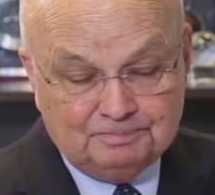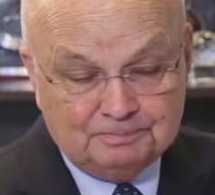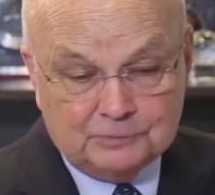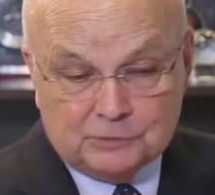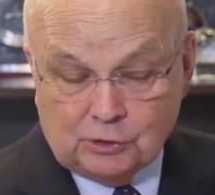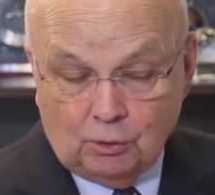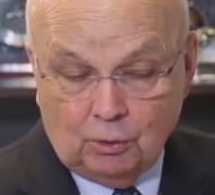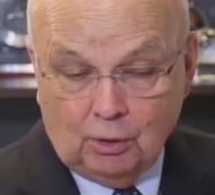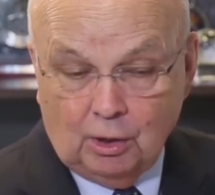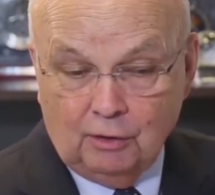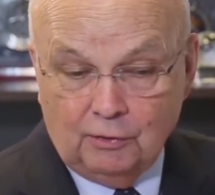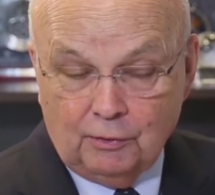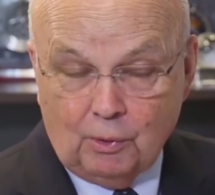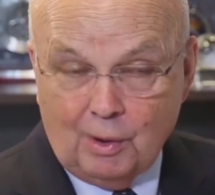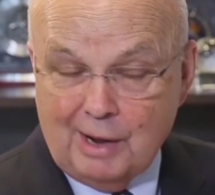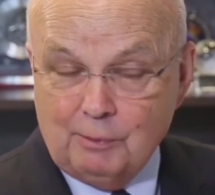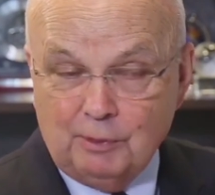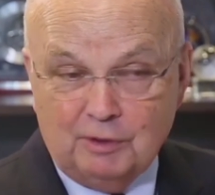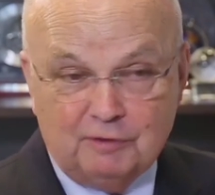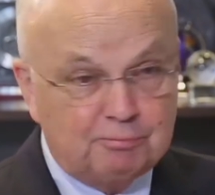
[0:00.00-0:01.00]
So although
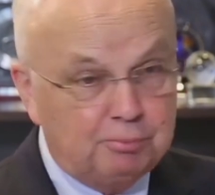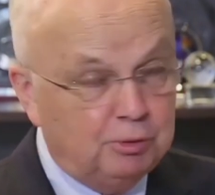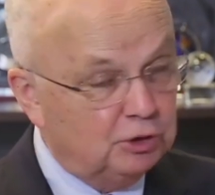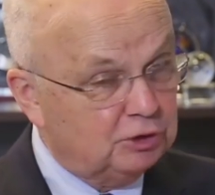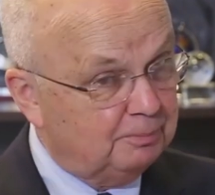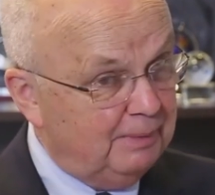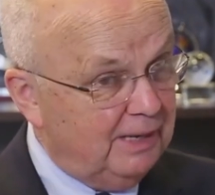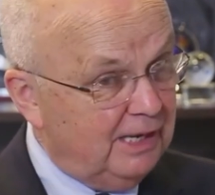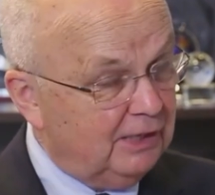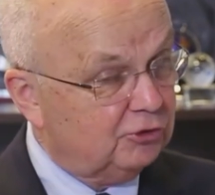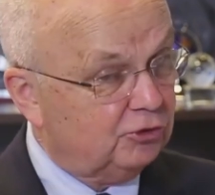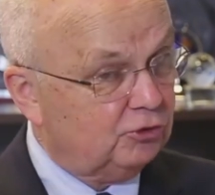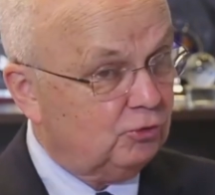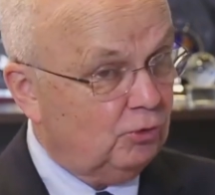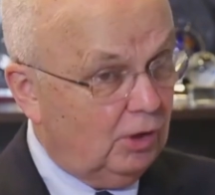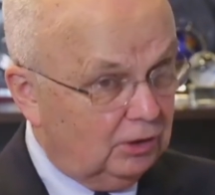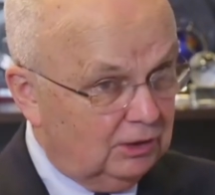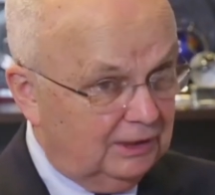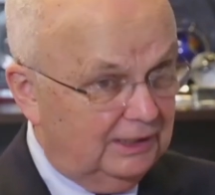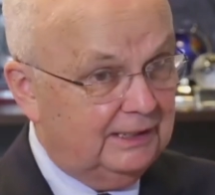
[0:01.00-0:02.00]
I would have pushed back
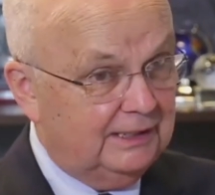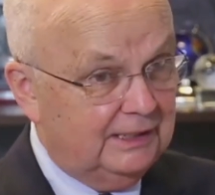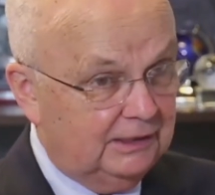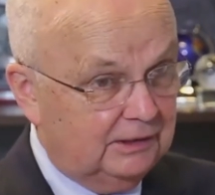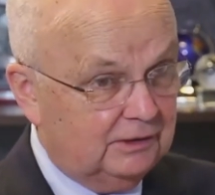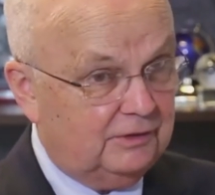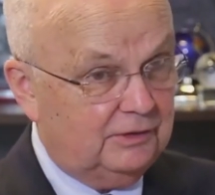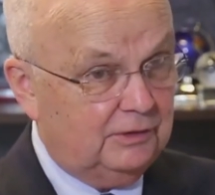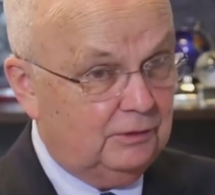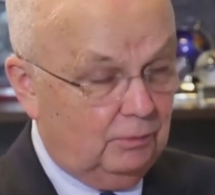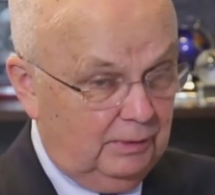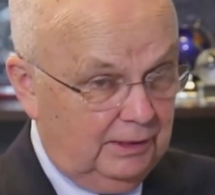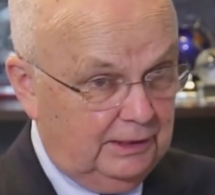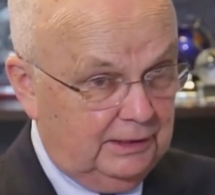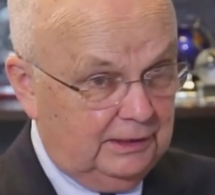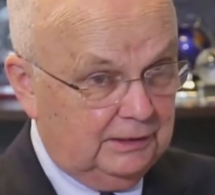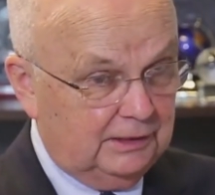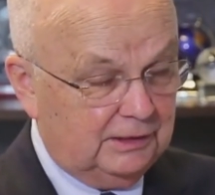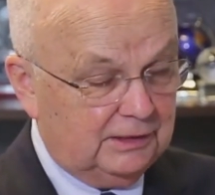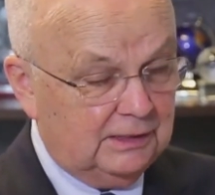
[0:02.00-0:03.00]
strongly against the
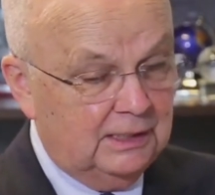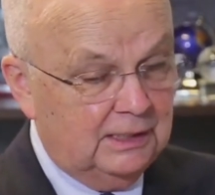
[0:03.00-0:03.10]
Iranians,